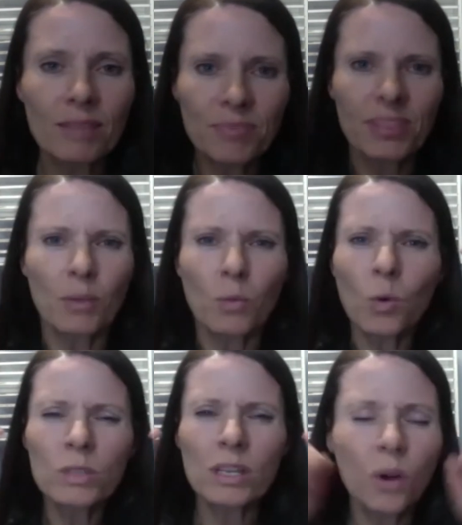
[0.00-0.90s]

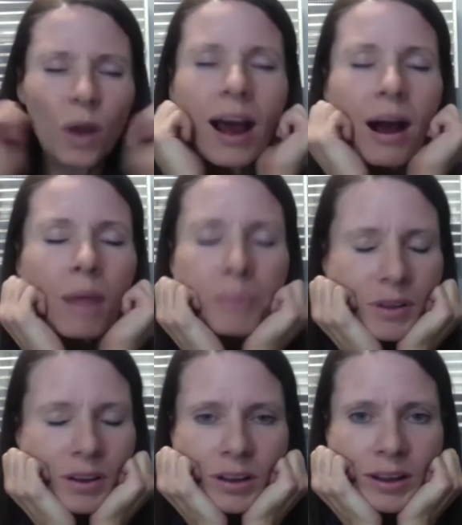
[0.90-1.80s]
walls are not up.
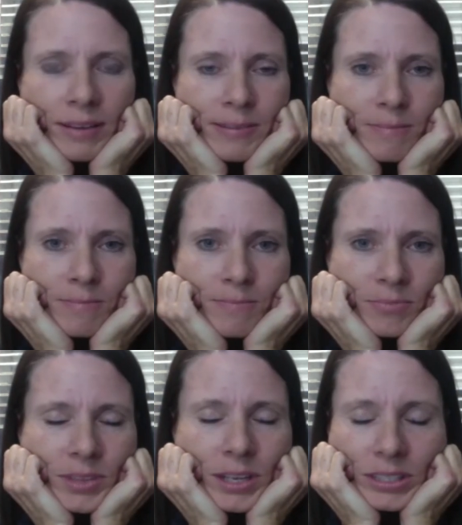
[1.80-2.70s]

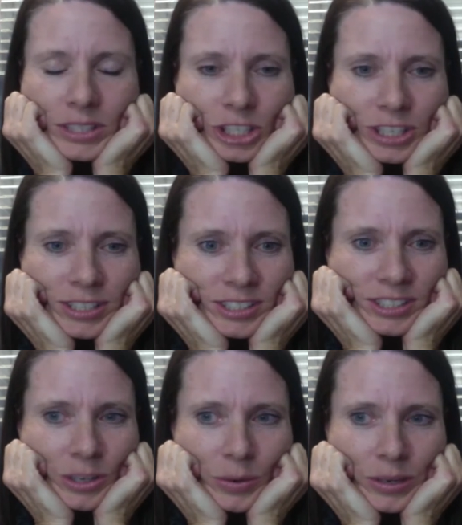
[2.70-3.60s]
That's
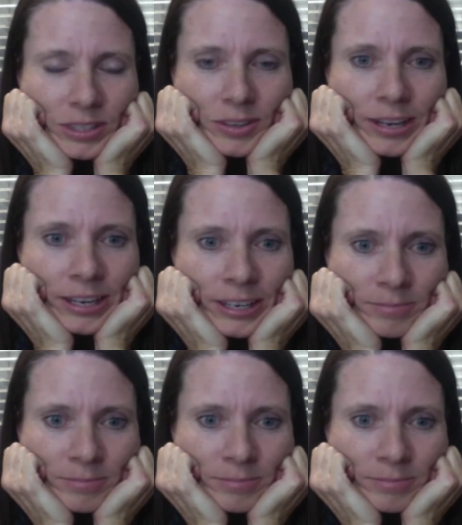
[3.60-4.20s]
just so exciting.